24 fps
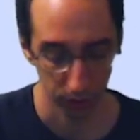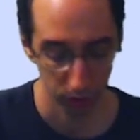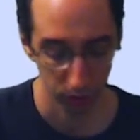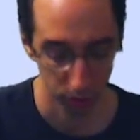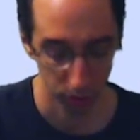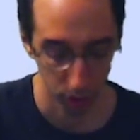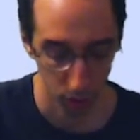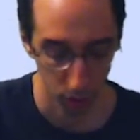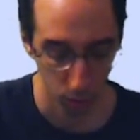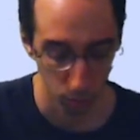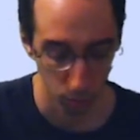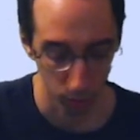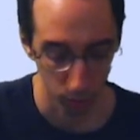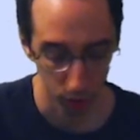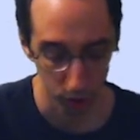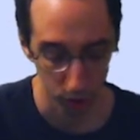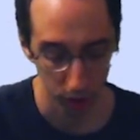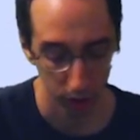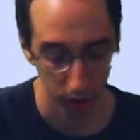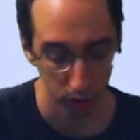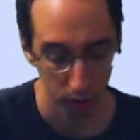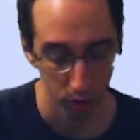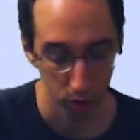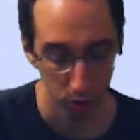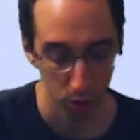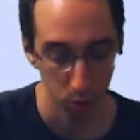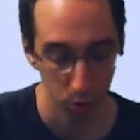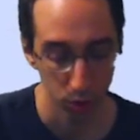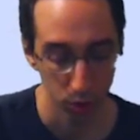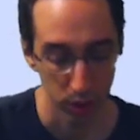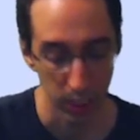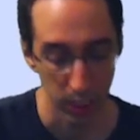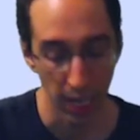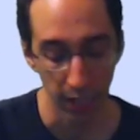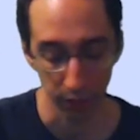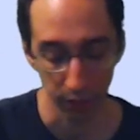So we're looking to
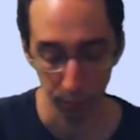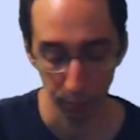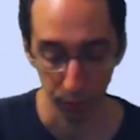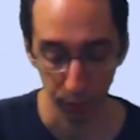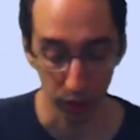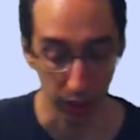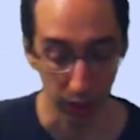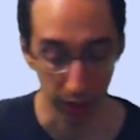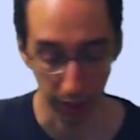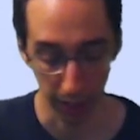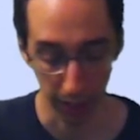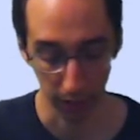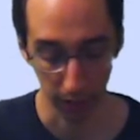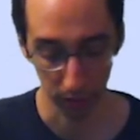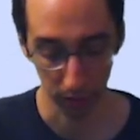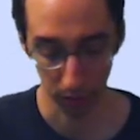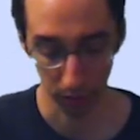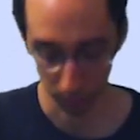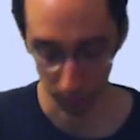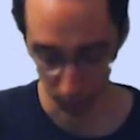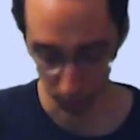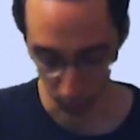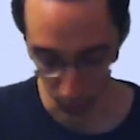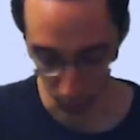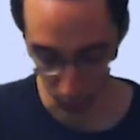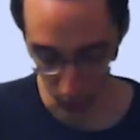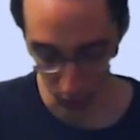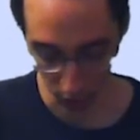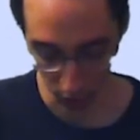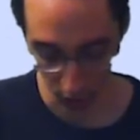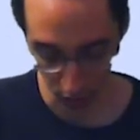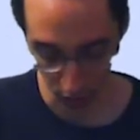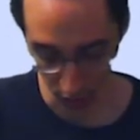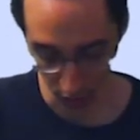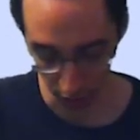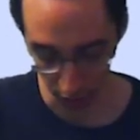not play that. We're
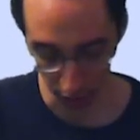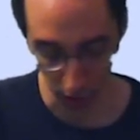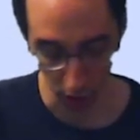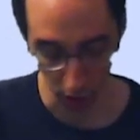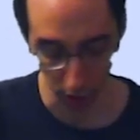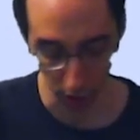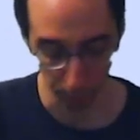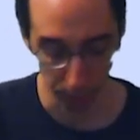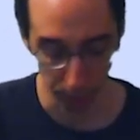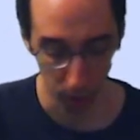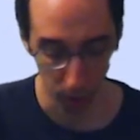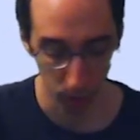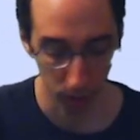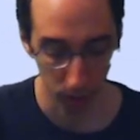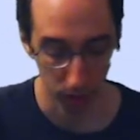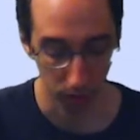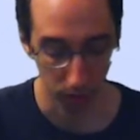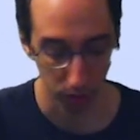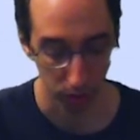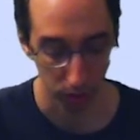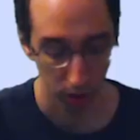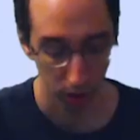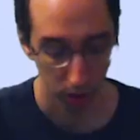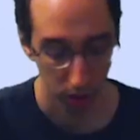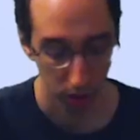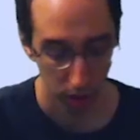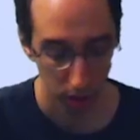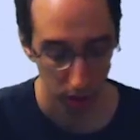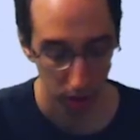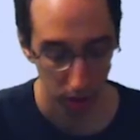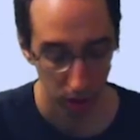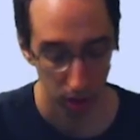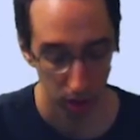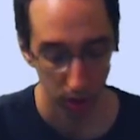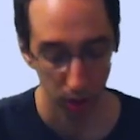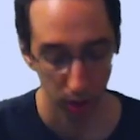looking to get our opponent
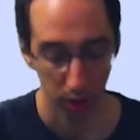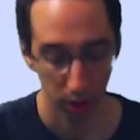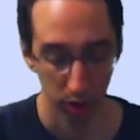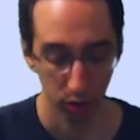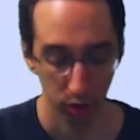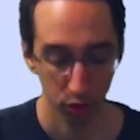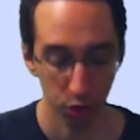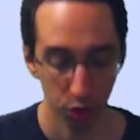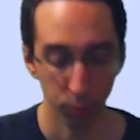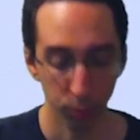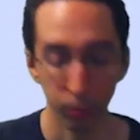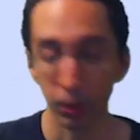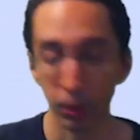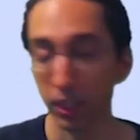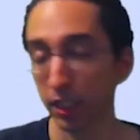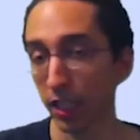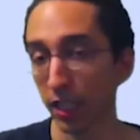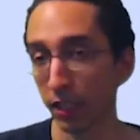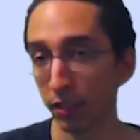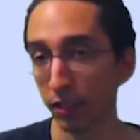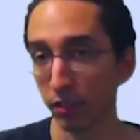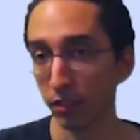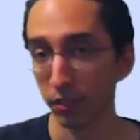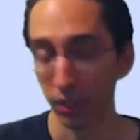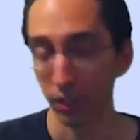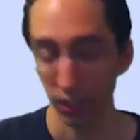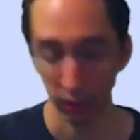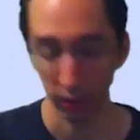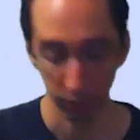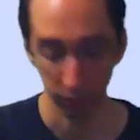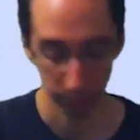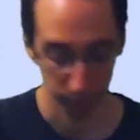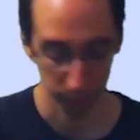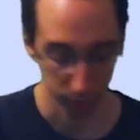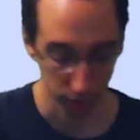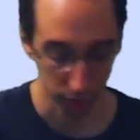to play that instead,
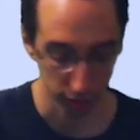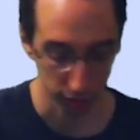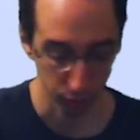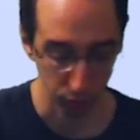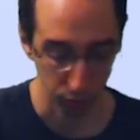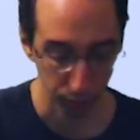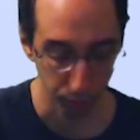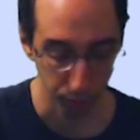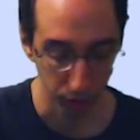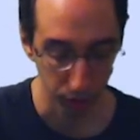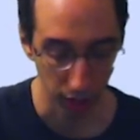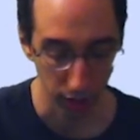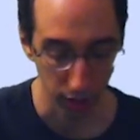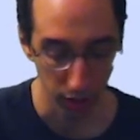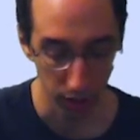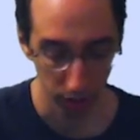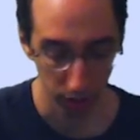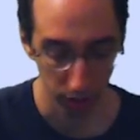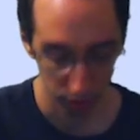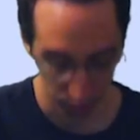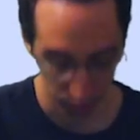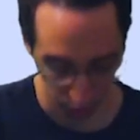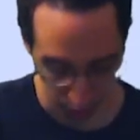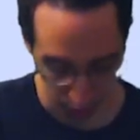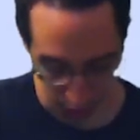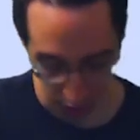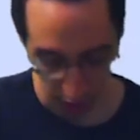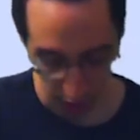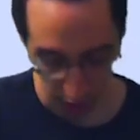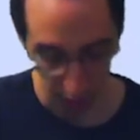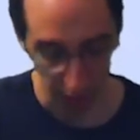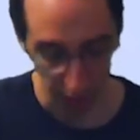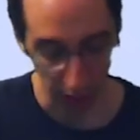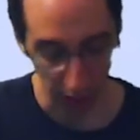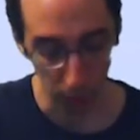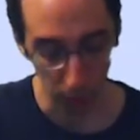because if we play this,
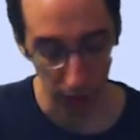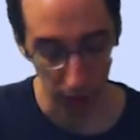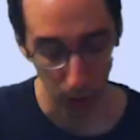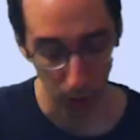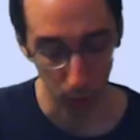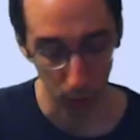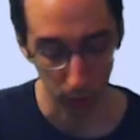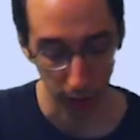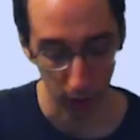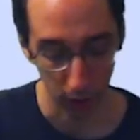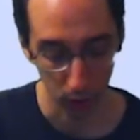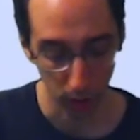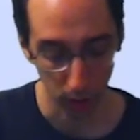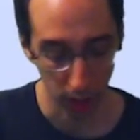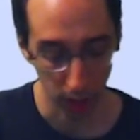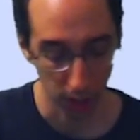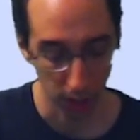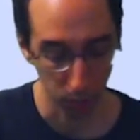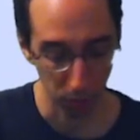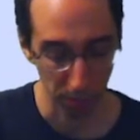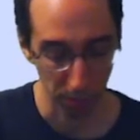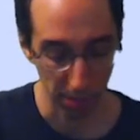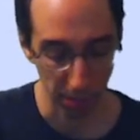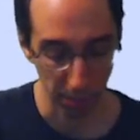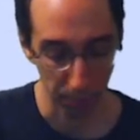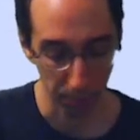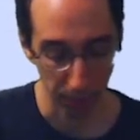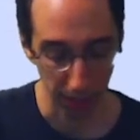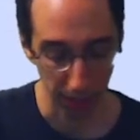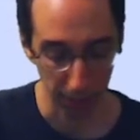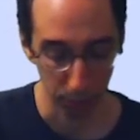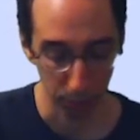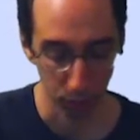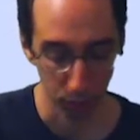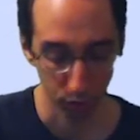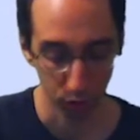then we know later on we might
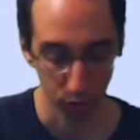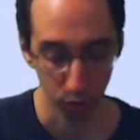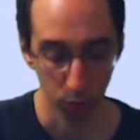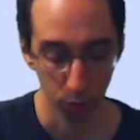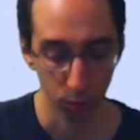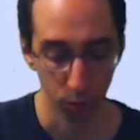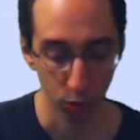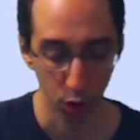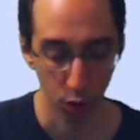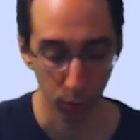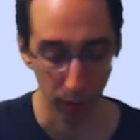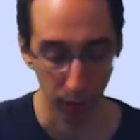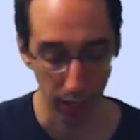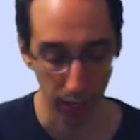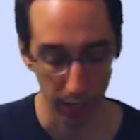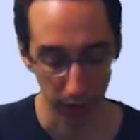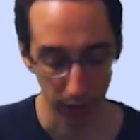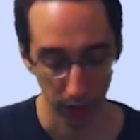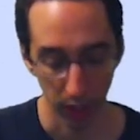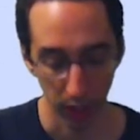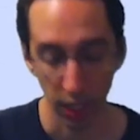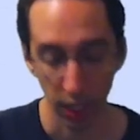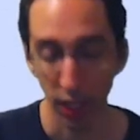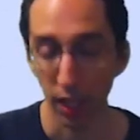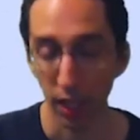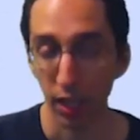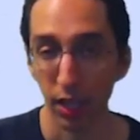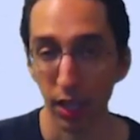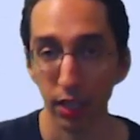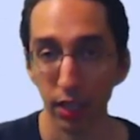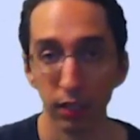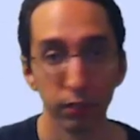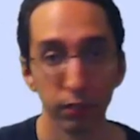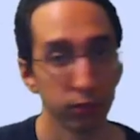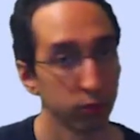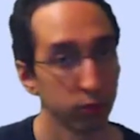be able to go back
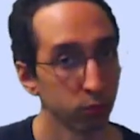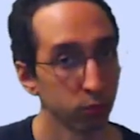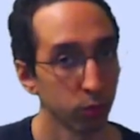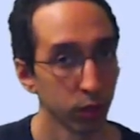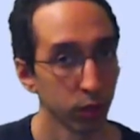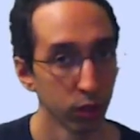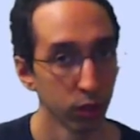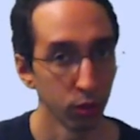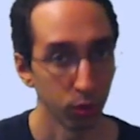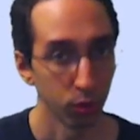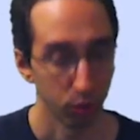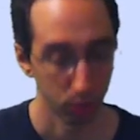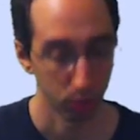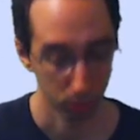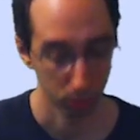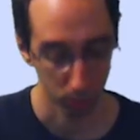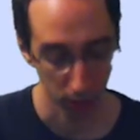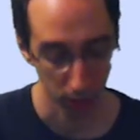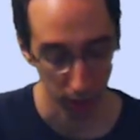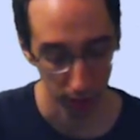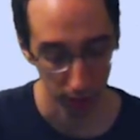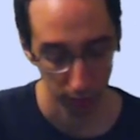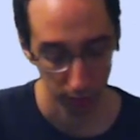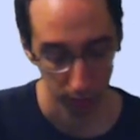and reduce, right?